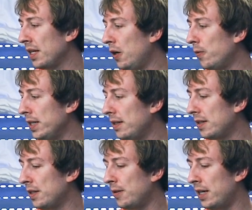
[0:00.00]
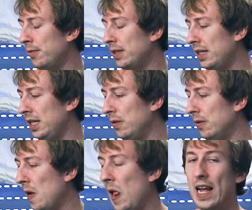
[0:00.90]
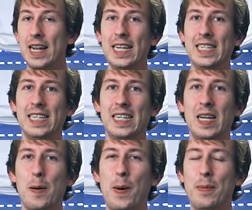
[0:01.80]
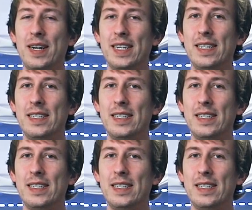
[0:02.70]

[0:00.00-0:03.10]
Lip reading: Alright, so I will see you later. Bye bye.